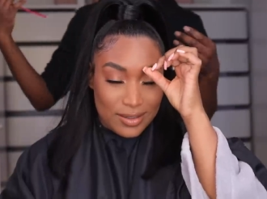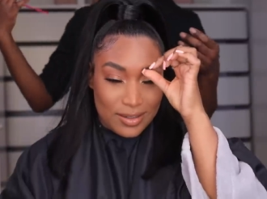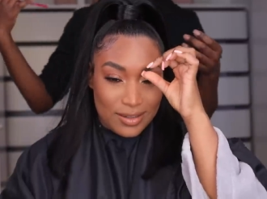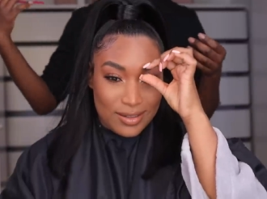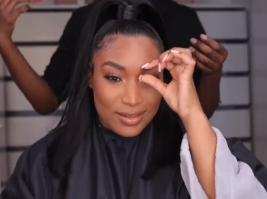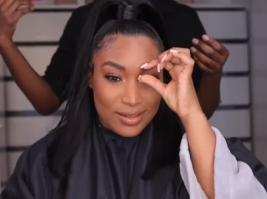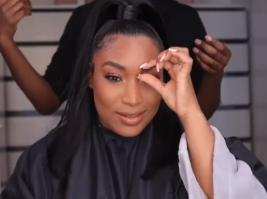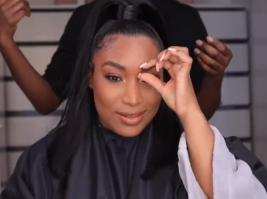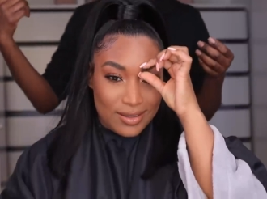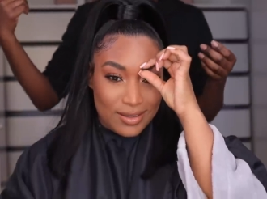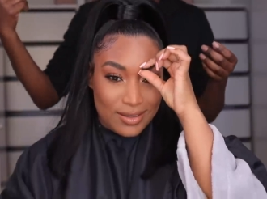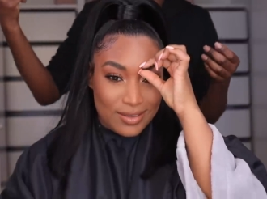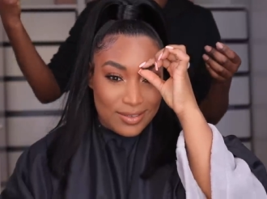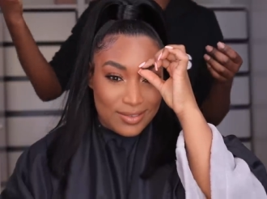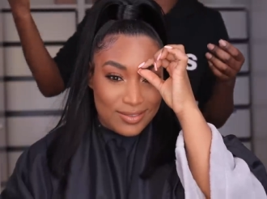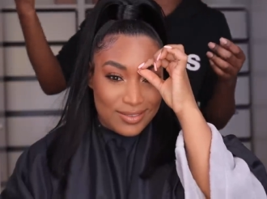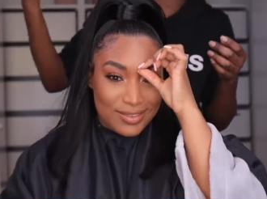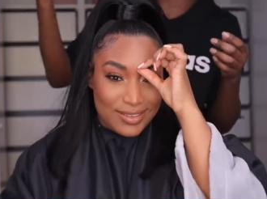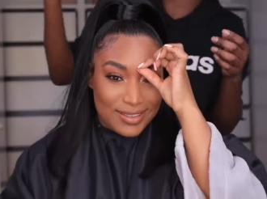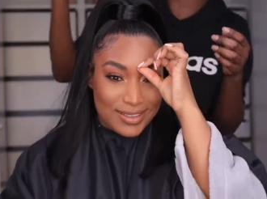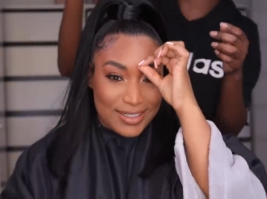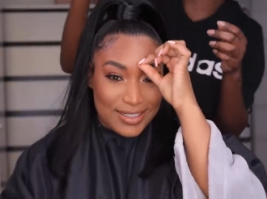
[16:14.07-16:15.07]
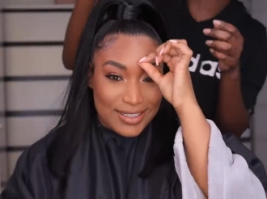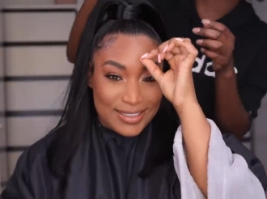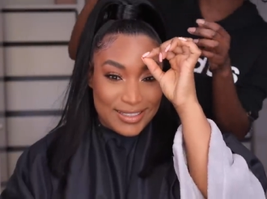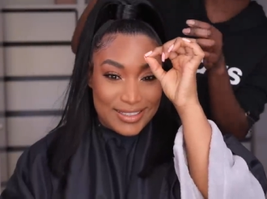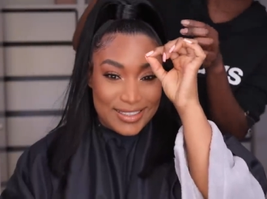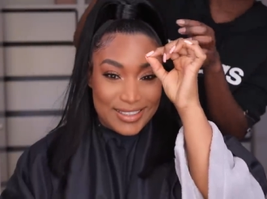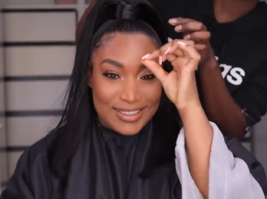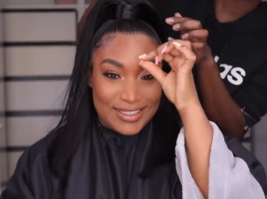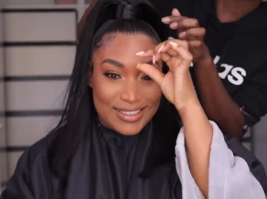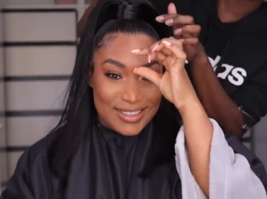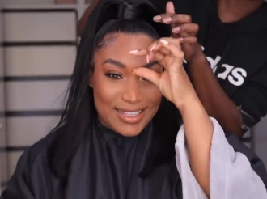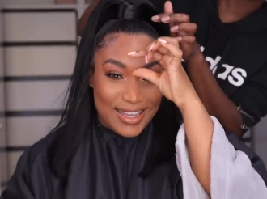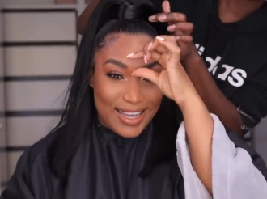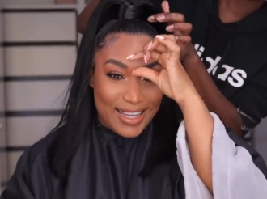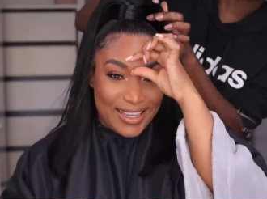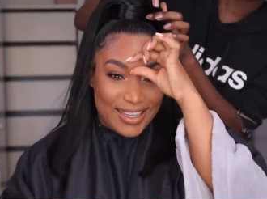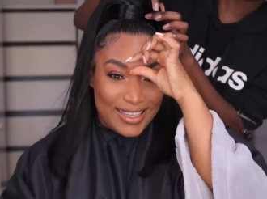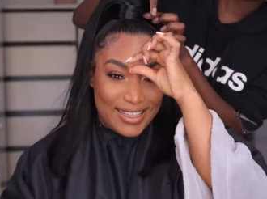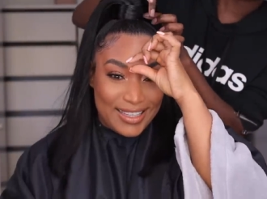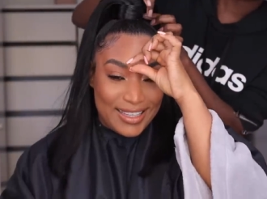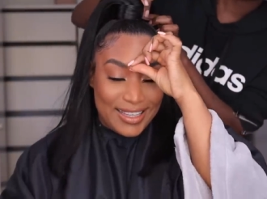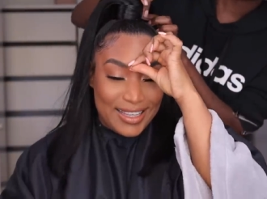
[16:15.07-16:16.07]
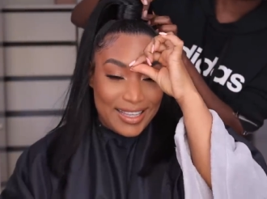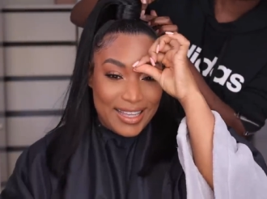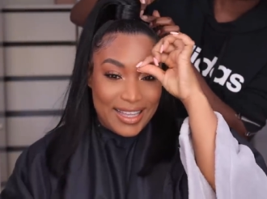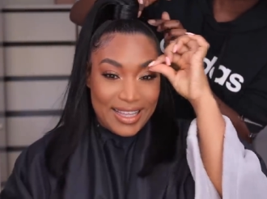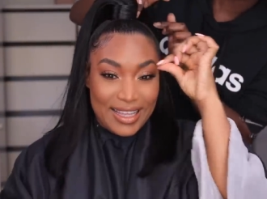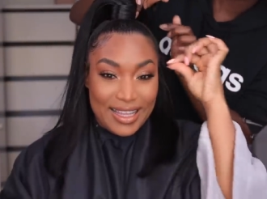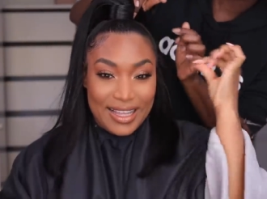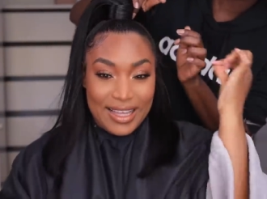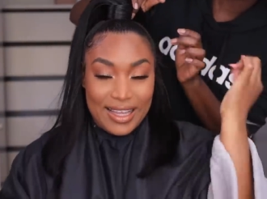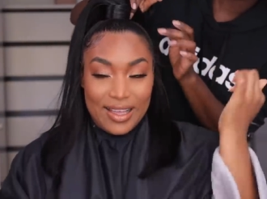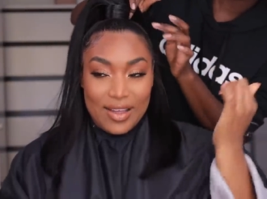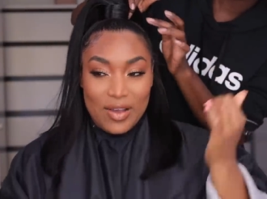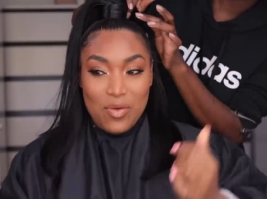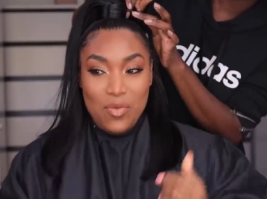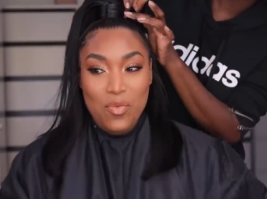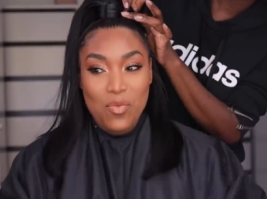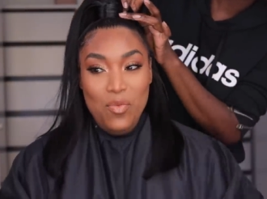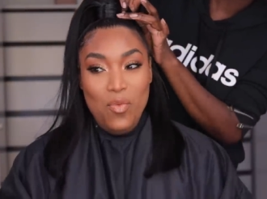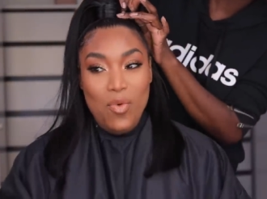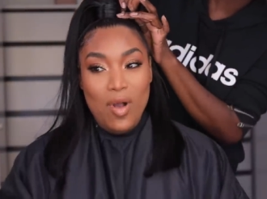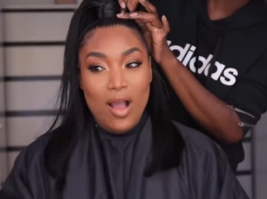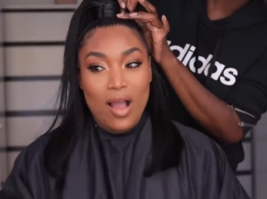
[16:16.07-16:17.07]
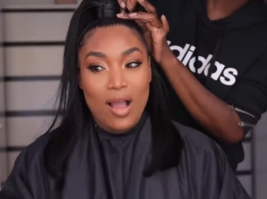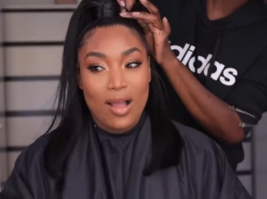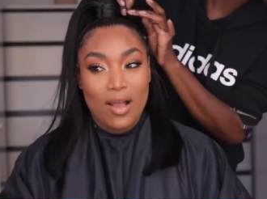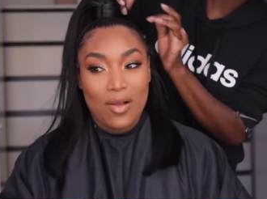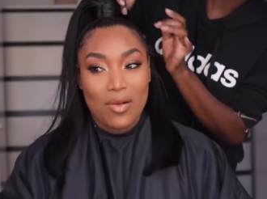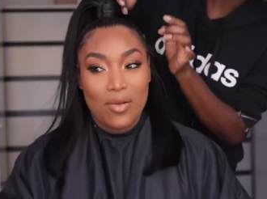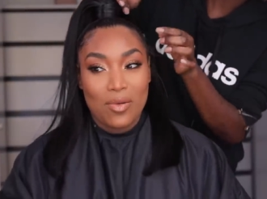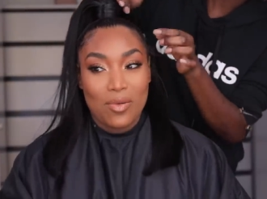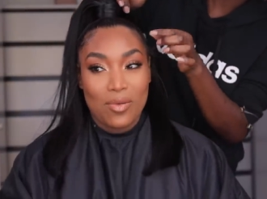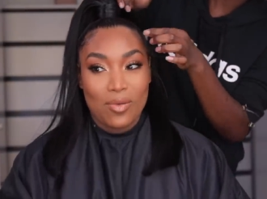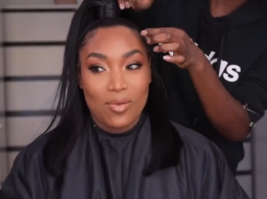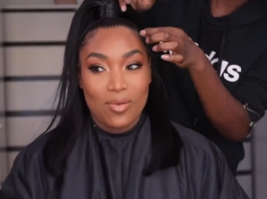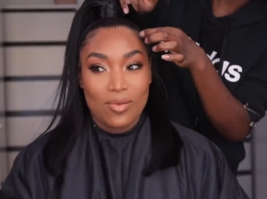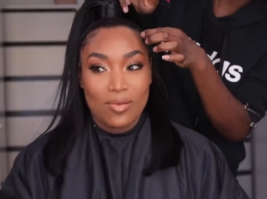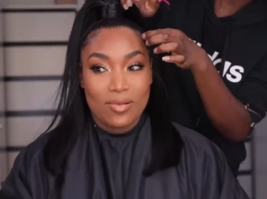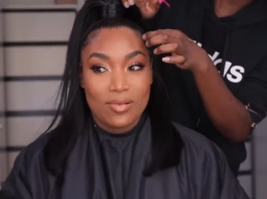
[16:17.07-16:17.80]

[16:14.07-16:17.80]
know this is like, wow.